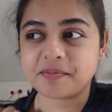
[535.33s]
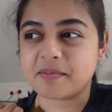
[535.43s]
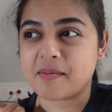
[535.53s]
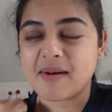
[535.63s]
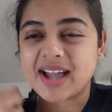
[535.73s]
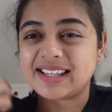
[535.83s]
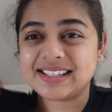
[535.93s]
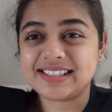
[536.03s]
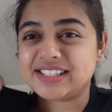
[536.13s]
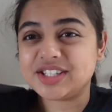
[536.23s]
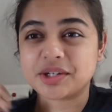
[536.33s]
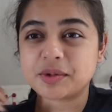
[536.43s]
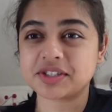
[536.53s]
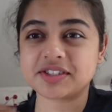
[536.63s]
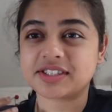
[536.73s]
my t-shirt
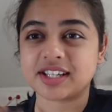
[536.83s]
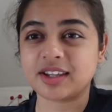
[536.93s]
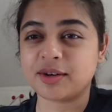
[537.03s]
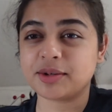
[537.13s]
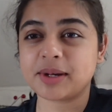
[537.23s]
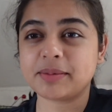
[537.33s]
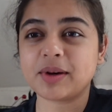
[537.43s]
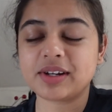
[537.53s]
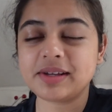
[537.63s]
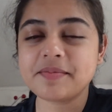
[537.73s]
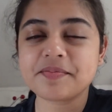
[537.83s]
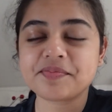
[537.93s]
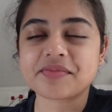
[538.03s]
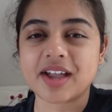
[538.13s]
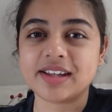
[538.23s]
was just sticking onto my body.
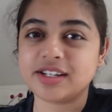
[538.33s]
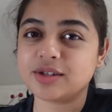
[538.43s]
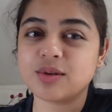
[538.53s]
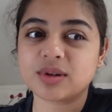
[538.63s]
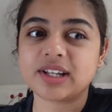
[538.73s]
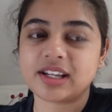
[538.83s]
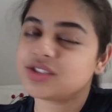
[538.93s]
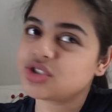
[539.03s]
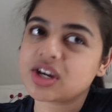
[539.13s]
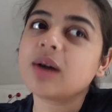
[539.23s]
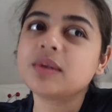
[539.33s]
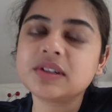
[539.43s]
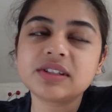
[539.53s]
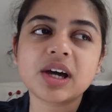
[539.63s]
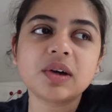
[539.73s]
I need to go take a shower
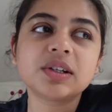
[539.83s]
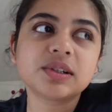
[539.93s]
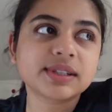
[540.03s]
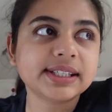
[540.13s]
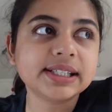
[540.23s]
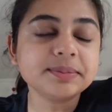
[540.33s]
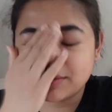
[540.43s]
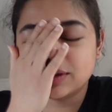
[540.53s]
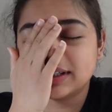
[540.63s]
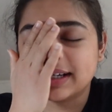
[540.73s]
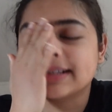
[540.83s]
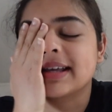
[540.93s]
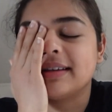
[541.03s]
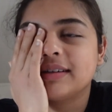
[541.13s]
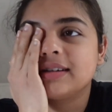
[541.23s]
now quickly. I'm really
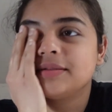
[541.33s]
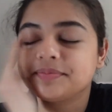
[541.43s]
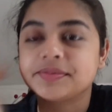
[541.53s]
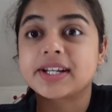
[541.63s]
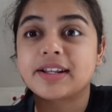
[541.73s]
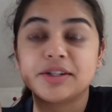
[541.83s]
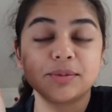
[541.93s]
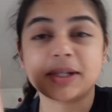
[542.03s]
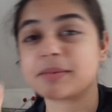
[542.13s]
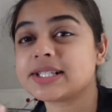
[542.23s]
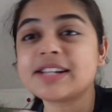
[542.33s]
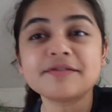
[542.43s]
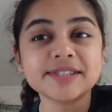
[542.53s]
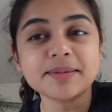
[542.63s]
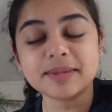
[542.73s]
excited. Then I need to make myself
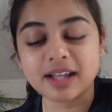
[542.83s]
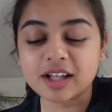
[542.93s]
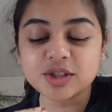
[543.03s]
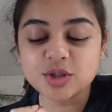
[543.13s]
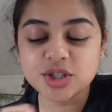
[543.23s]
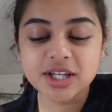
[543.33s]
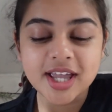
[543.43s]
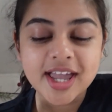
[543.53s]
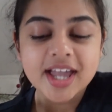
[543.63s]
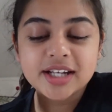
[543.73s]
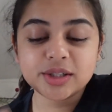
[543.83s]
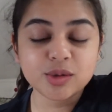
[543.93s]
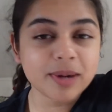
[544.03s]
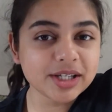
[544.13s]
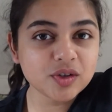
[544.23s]
some lunch, do my